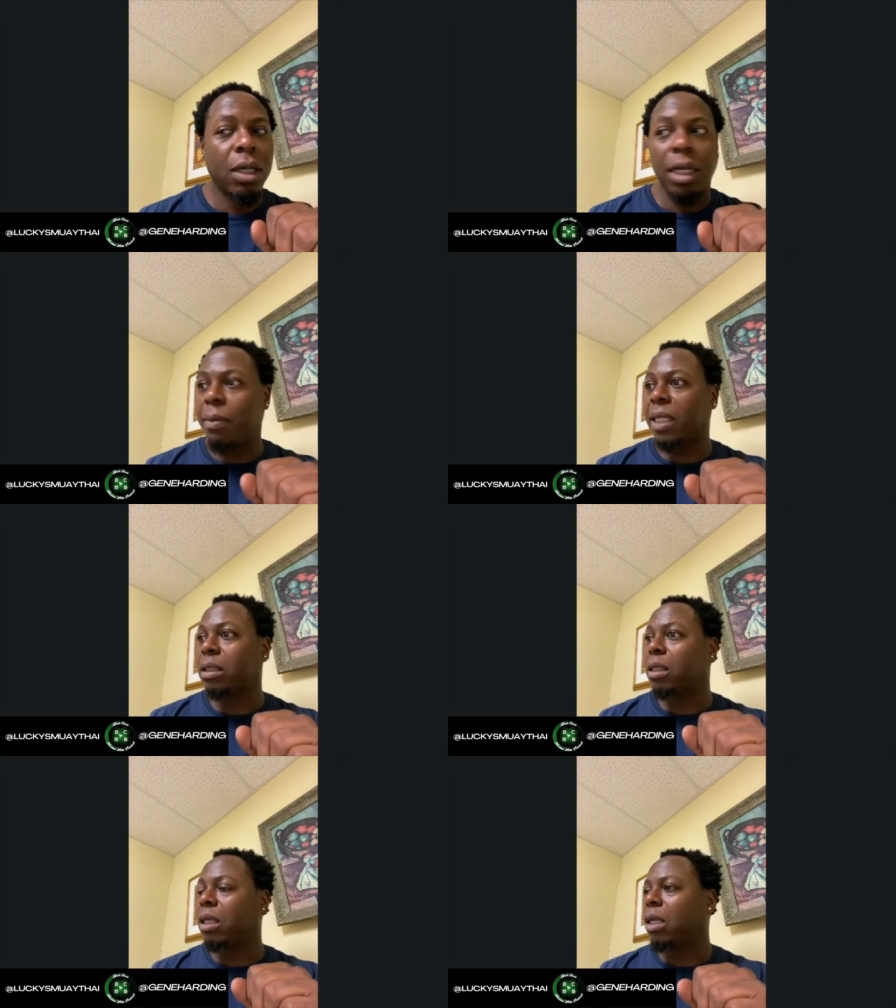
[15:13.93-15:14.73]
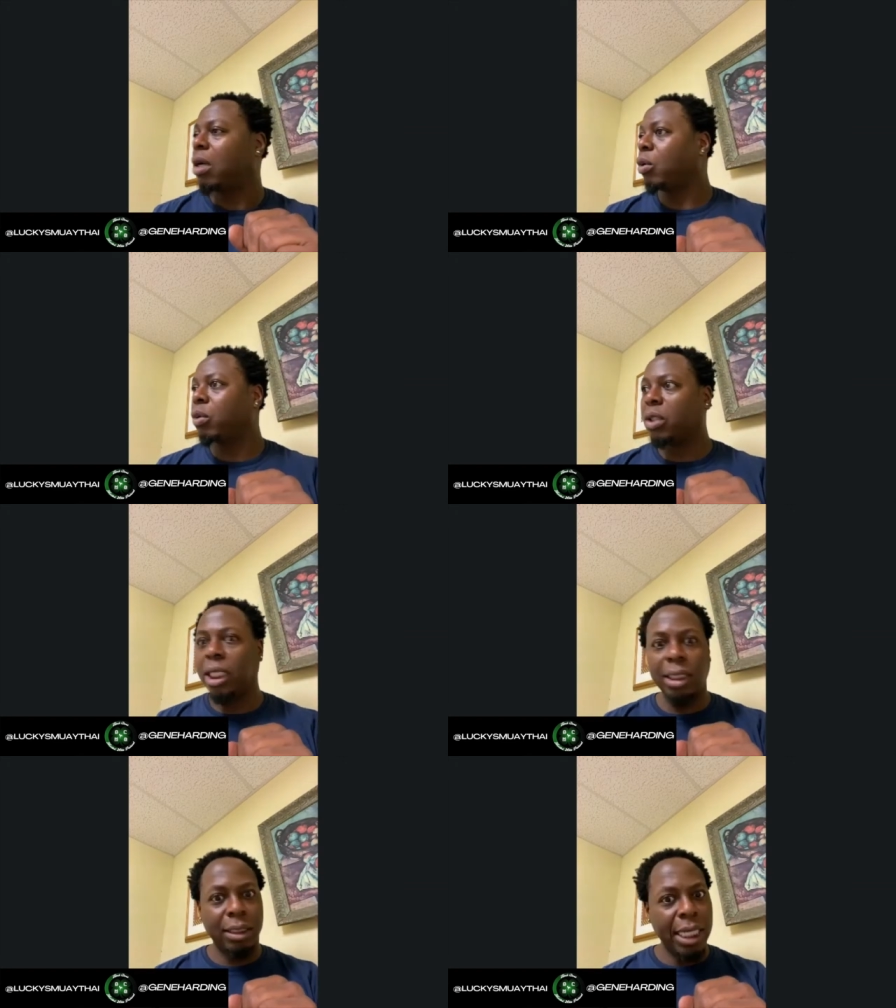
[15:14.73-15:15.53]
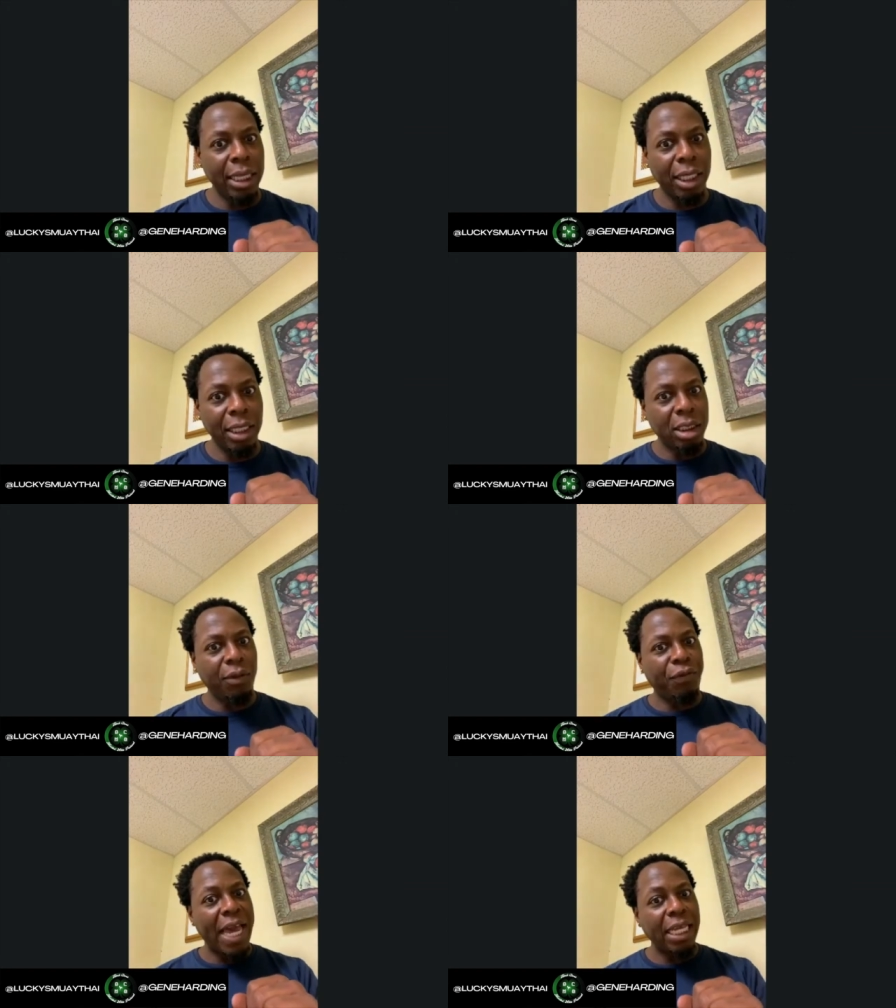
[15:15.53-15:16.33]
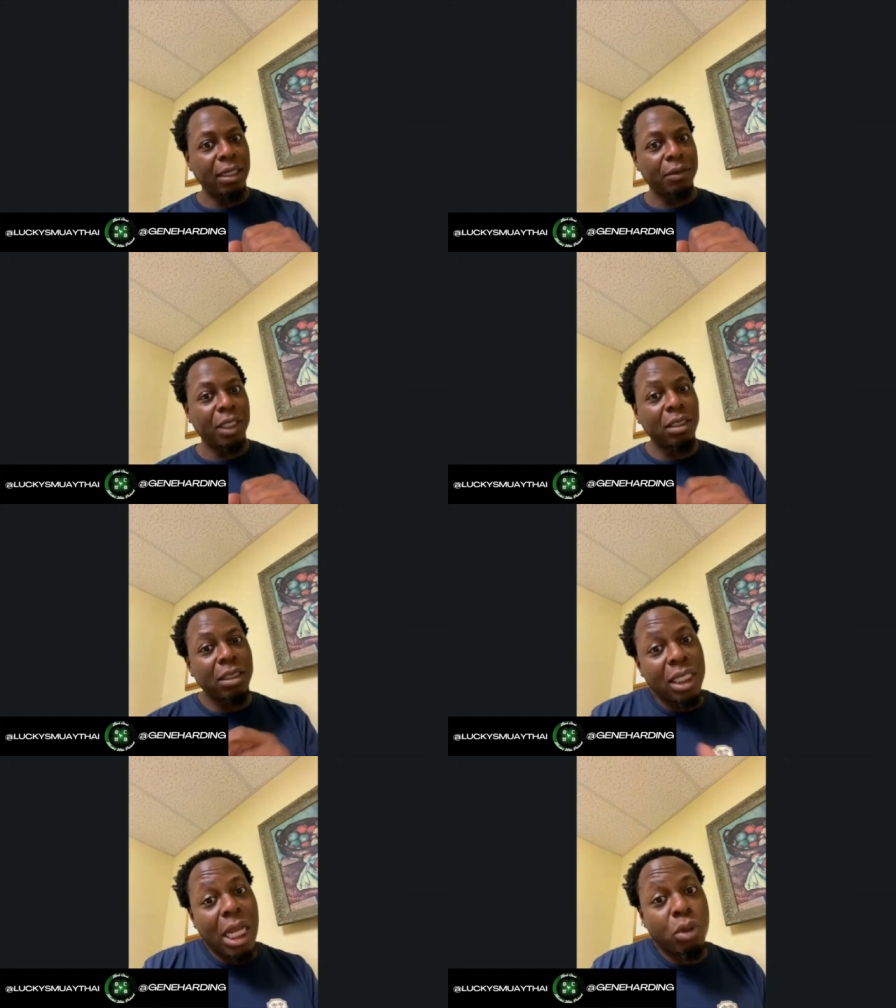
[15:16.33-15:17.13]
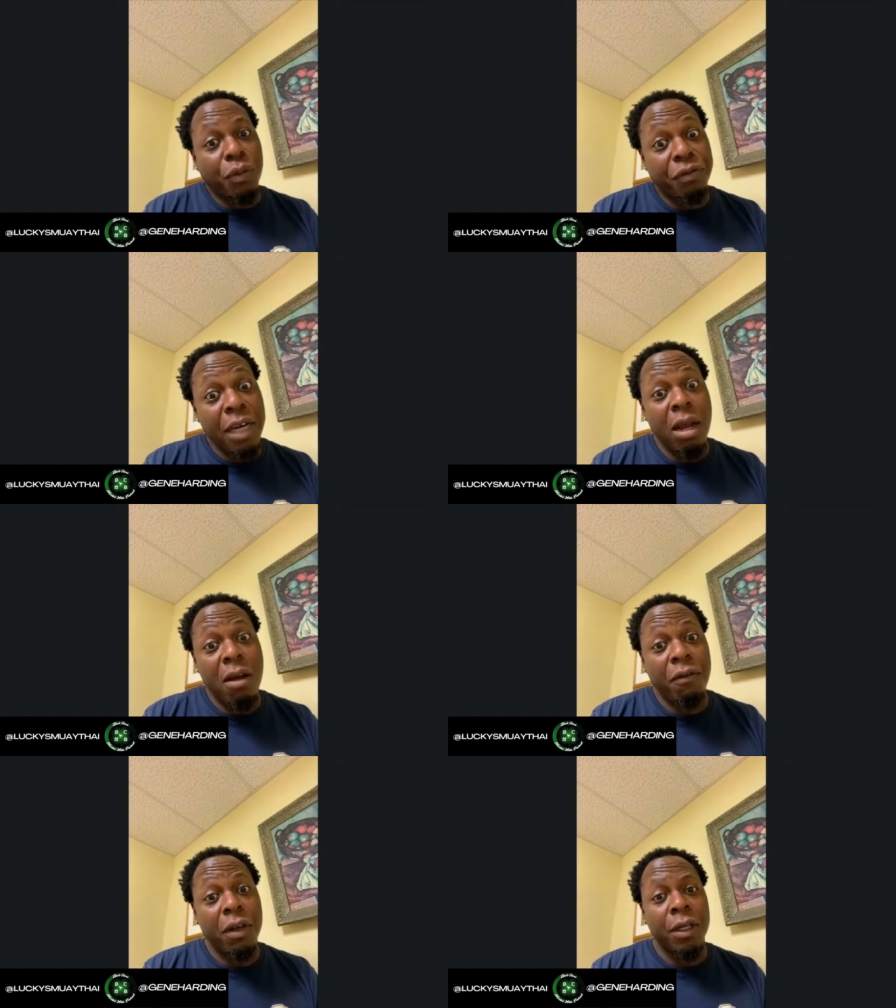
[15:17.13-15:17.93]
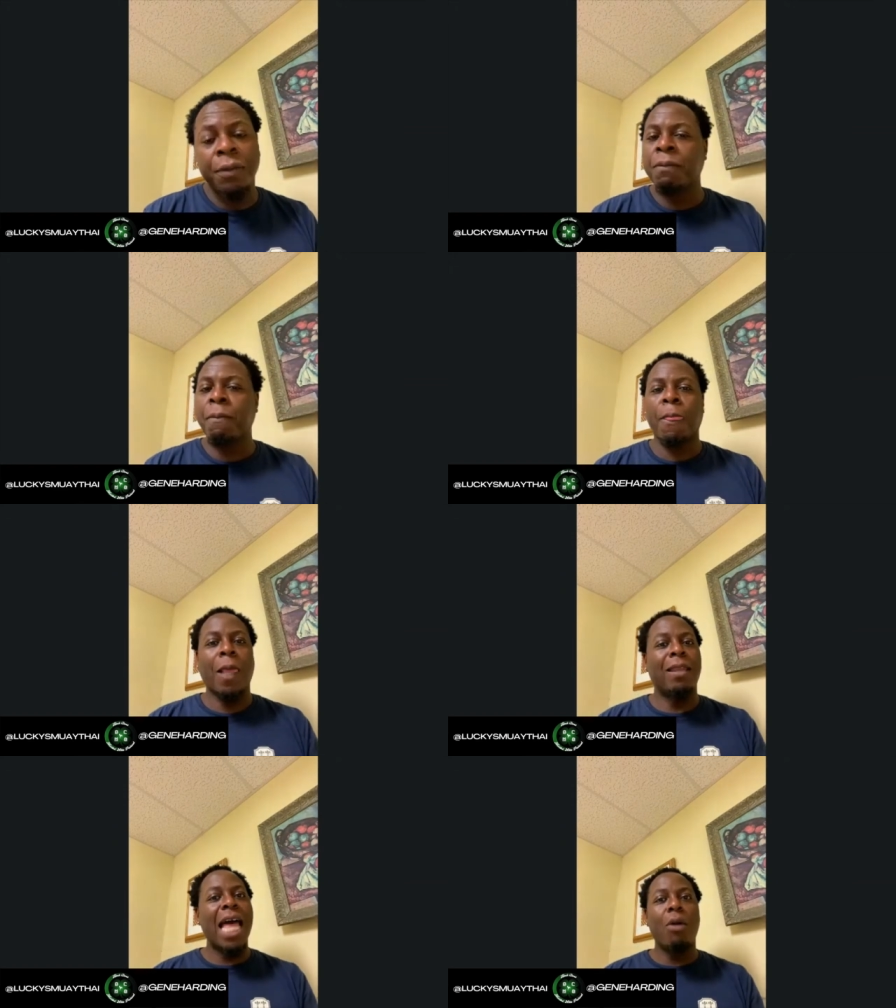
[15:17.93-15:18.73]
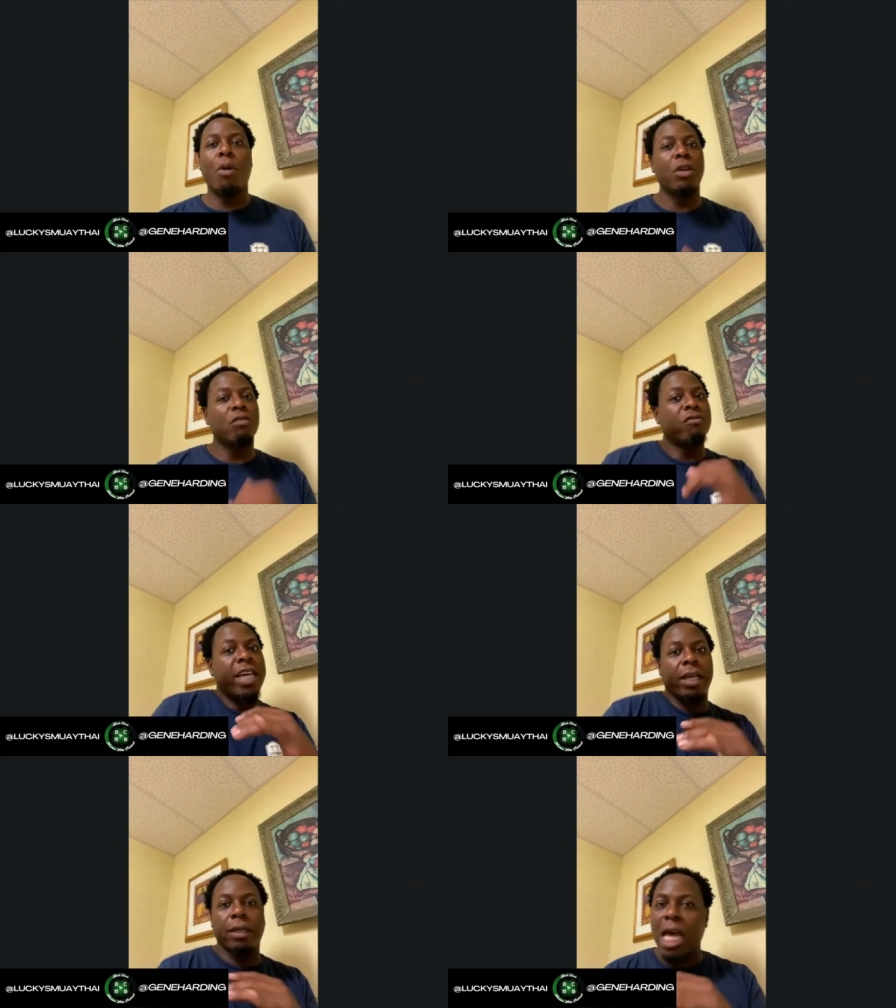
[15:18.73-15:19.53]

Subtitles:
And I'm like, oh, this is it? This is the fight? This is the shit I was afraid of? And now I'm in the ring.